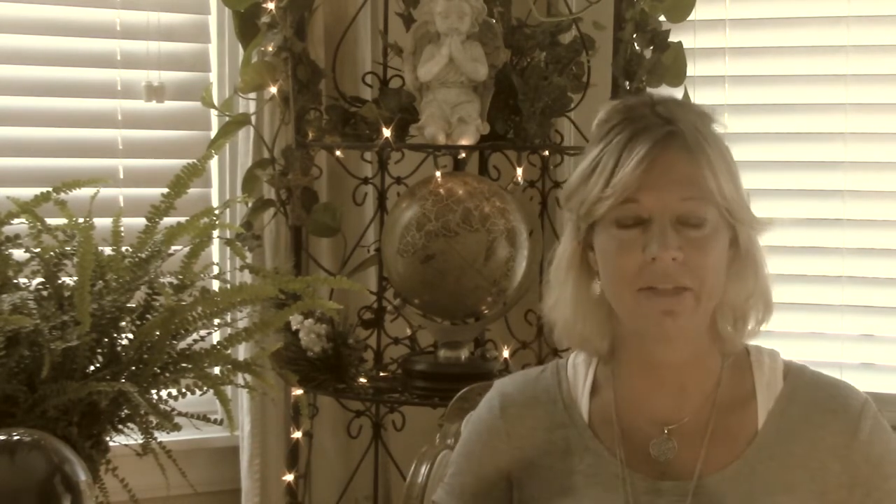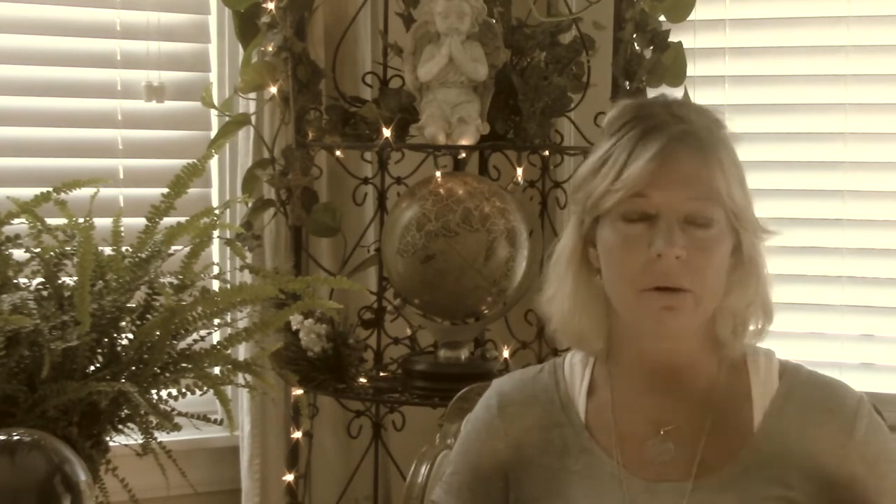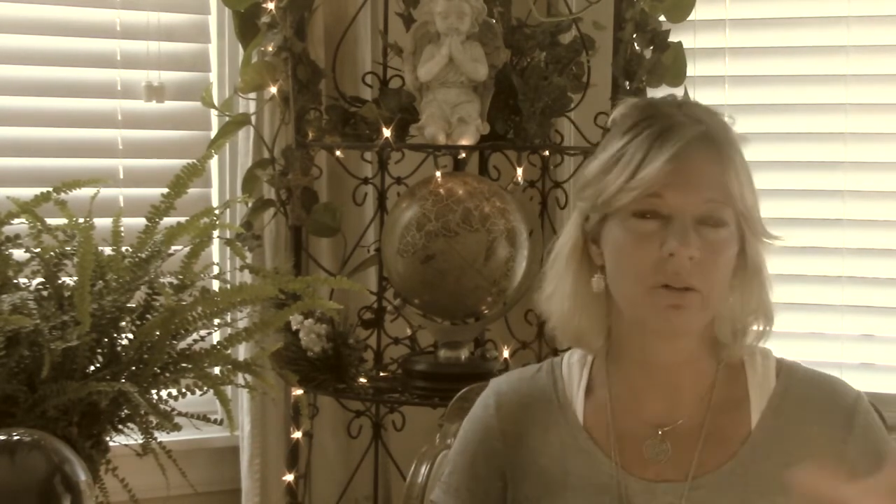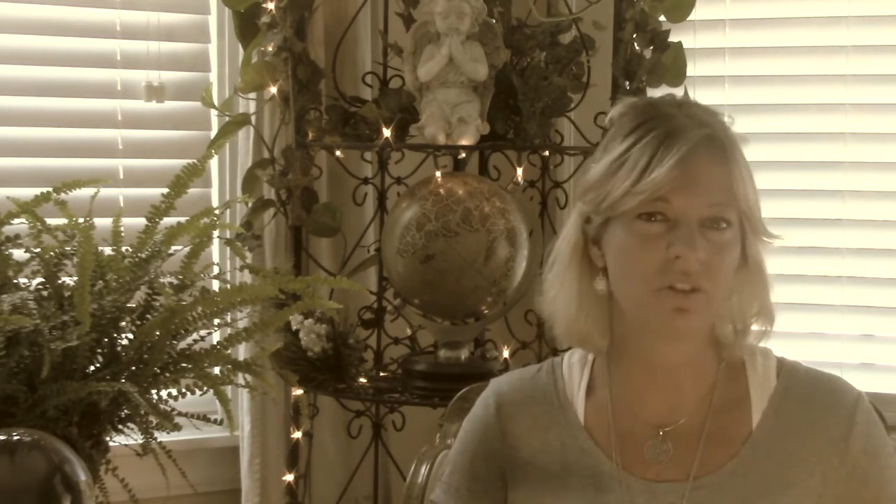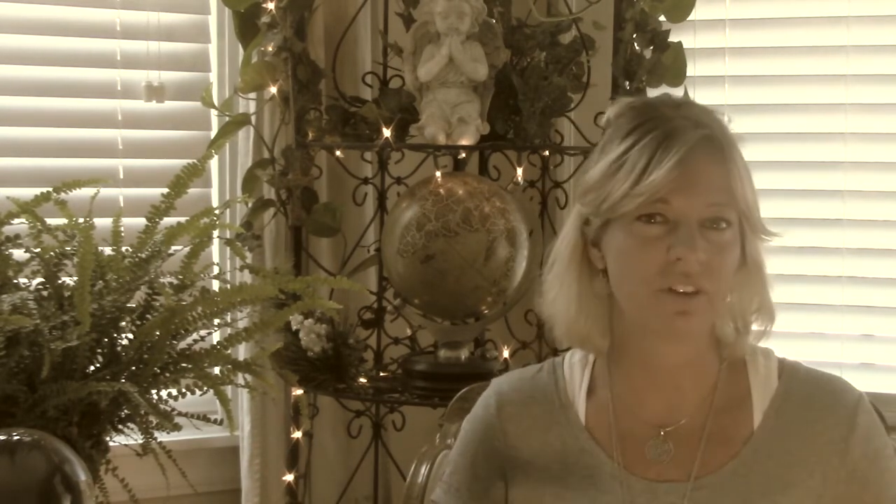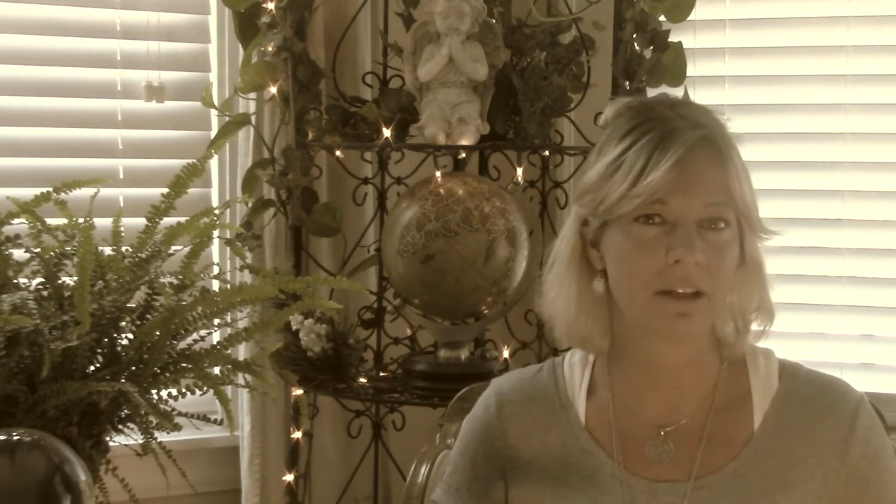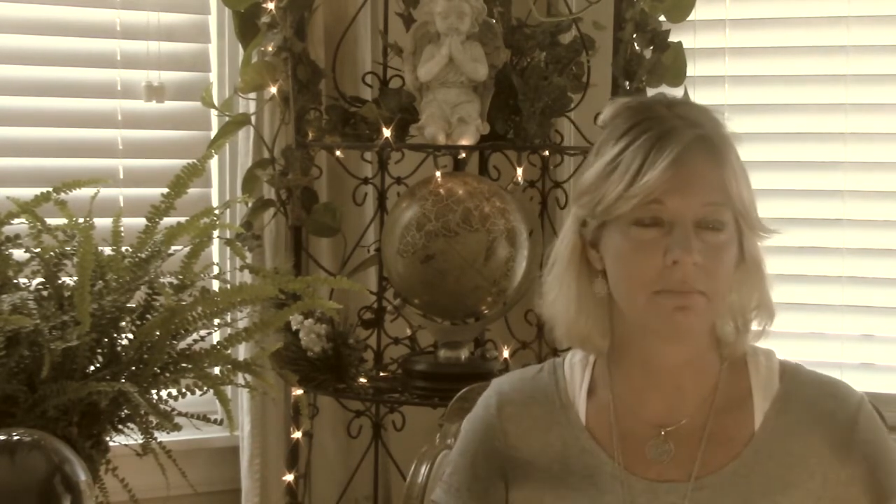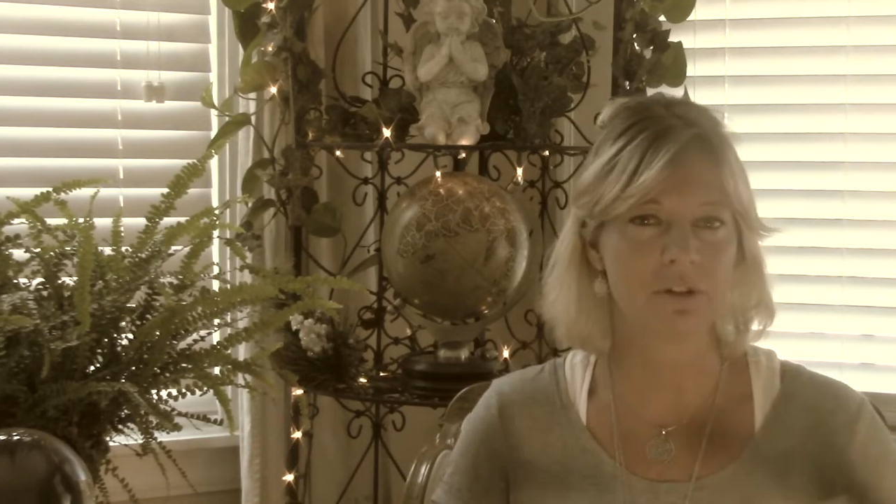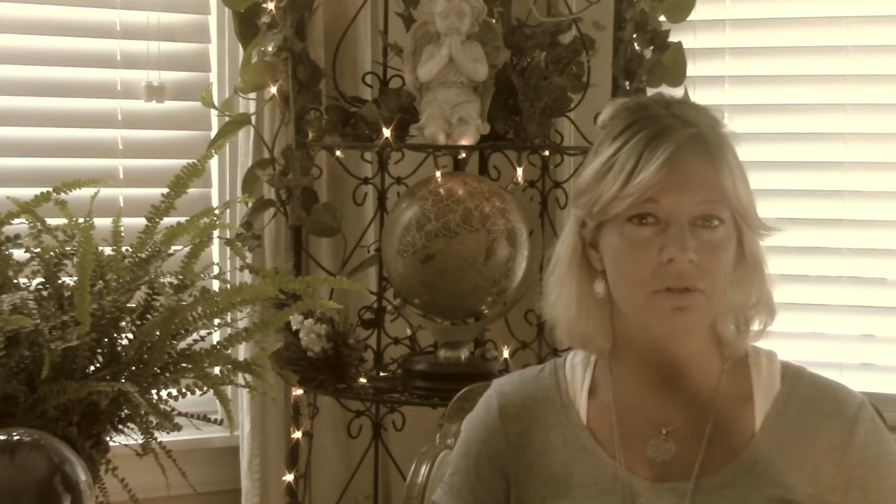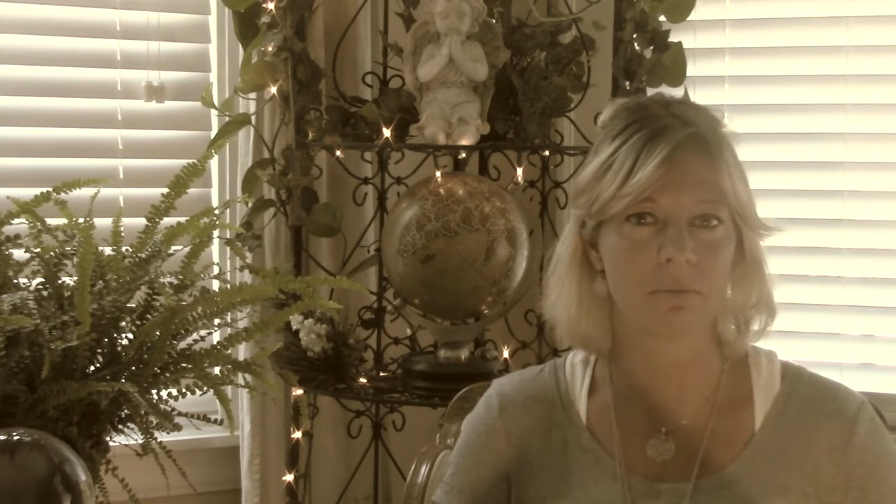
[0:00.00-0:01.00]
they're always feeling
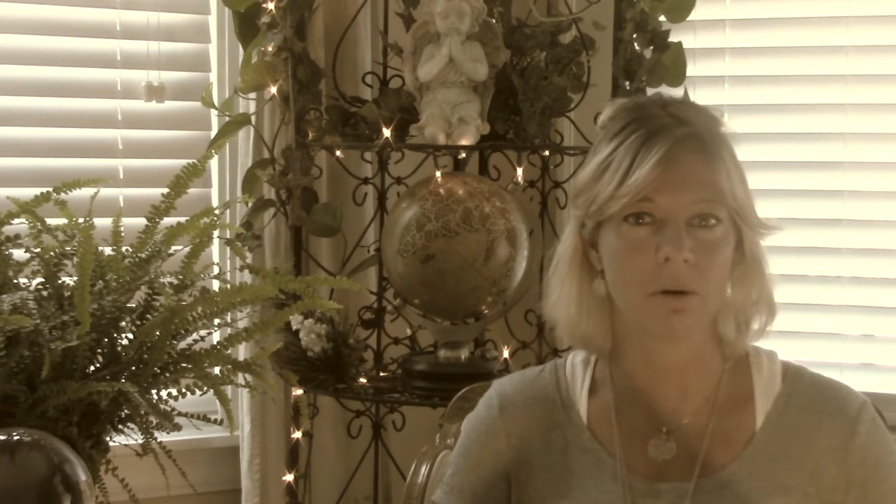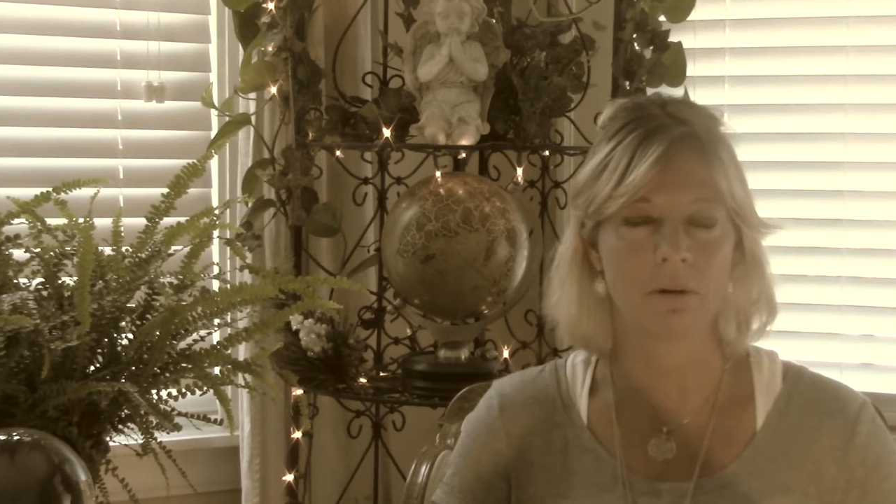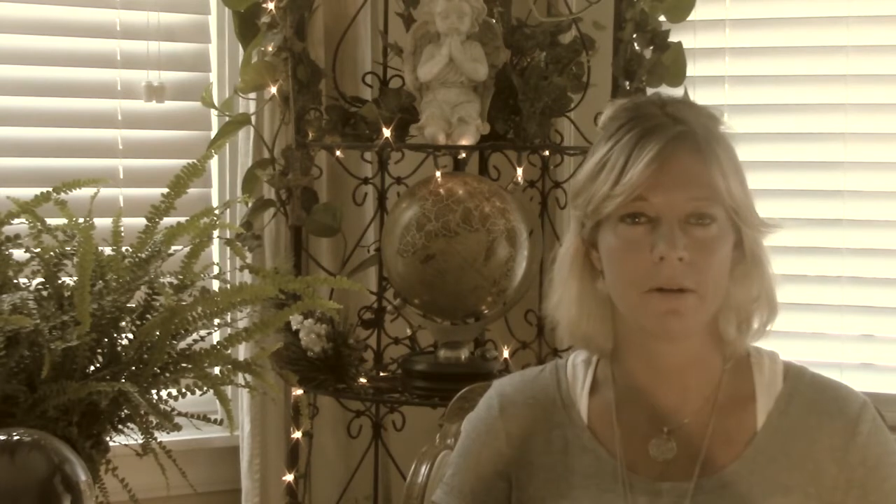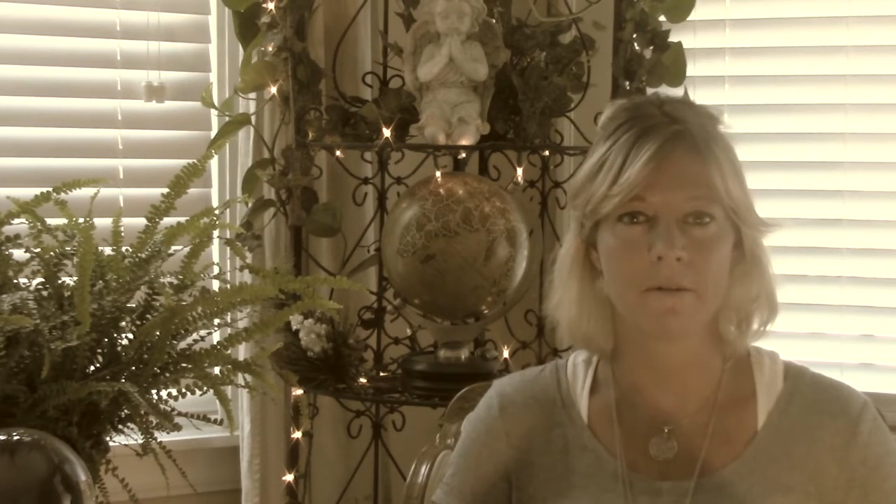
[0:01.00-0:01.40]
miserable.